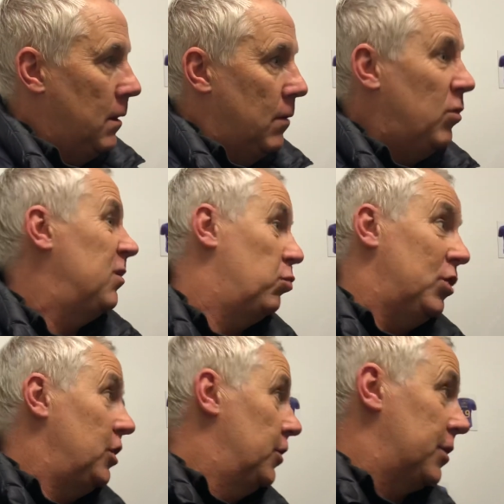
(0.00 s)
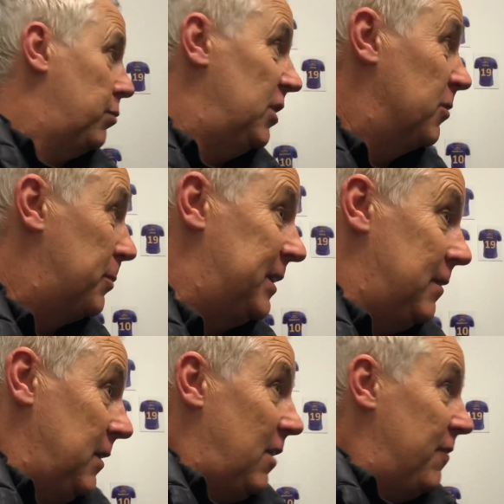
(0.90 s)
We'll look, but
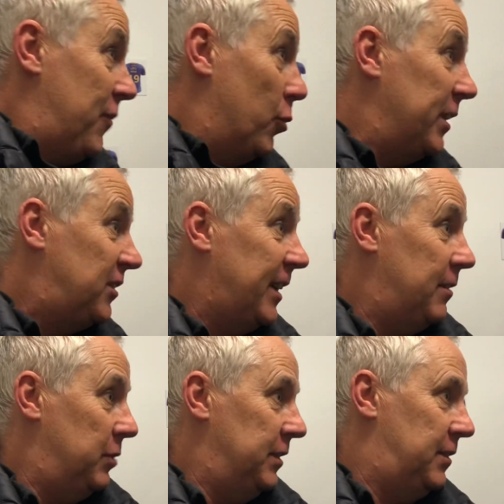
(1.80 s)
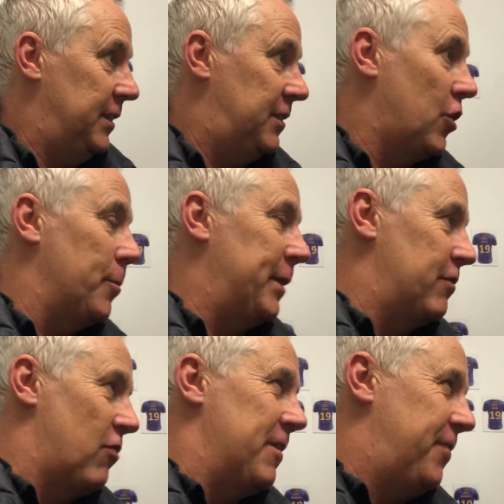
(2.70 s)
like I've always said, it's got to be the
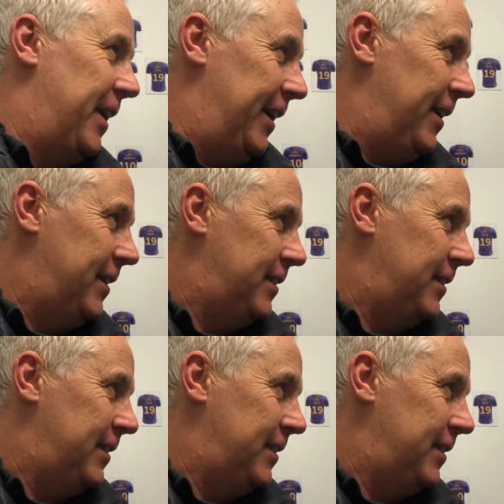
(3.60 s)
right fit.